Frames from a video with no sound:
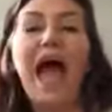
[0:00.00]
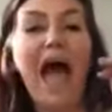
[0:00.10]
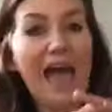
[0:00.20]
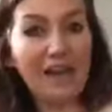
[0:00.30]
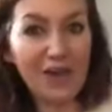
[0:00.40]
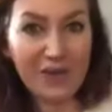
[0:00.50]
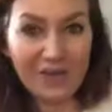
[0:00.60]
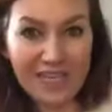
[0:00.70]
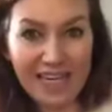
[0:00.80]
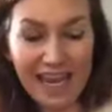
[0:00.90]
Hannah,
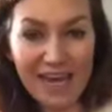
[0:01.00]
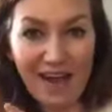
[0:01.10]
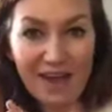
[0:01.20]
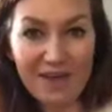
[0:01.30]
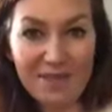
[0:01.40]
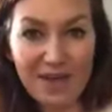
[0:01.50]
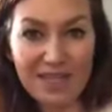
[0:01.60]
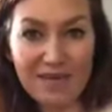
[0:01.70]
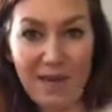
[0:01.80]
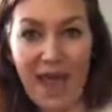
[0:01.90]
who did it in our
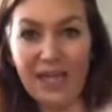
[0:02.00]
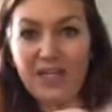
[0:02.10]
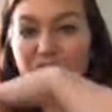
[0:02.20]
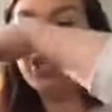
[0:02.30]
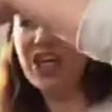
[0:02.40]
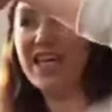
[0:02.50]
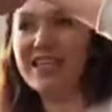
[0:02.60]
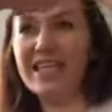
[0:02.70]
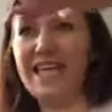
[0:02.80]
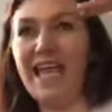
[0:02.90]
community page,
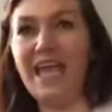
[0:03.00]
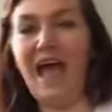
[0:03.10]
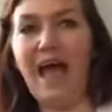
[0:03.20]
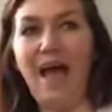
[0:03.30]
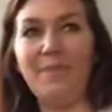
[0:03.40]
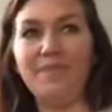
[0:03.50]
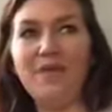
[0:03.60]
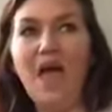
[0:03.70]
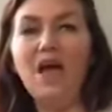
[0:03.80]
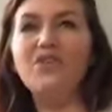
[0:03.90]
she did it
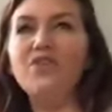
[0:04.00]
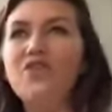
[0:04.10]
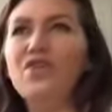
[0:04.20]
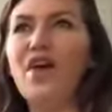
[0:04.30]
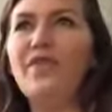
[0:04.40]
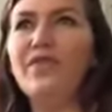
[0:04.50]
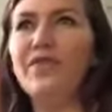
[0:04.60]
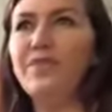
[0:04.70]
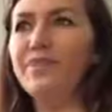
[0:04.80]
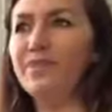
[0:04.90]
sort of
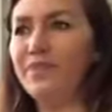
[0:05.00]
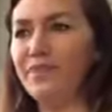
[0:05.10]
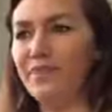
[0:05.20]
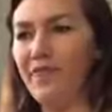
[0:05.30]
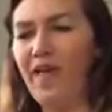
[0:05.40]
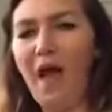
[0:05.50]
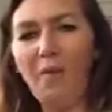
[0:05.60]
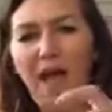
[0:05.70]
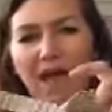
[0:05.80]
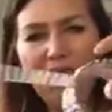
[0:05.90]
that
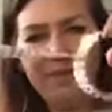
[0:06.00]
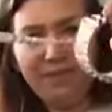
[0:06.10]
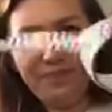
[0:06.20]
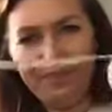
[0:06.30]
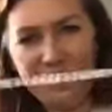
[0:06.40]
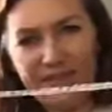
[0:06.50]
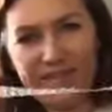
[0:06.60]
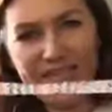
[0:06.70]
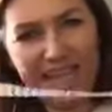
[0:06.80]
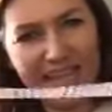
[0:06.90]
way,
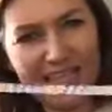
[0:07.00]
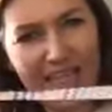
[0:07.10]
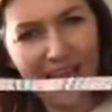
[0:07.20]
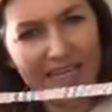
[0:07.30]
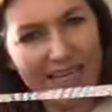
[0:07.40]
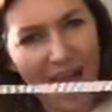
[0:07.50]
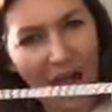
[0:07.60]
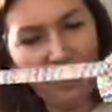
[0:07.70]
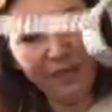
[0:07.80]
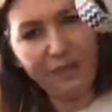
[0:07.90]
sticky side
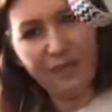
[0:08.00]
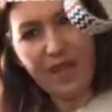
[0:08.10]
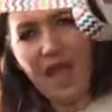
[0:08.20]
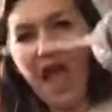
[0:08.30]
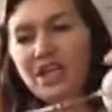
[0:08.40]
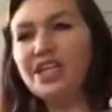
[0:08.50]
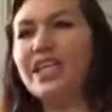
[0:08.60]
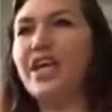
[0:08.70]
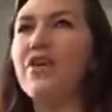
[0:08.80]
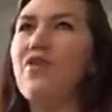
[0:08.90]
down, and she
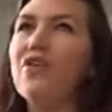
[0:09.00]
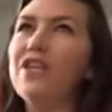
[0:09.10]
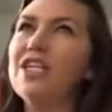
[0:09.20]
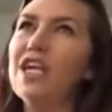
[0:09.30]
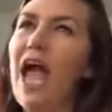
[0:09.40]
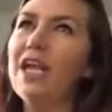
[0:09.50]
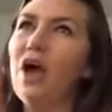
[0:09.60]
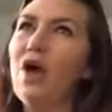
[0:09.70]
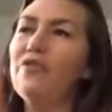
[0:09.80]
did it across, and she had it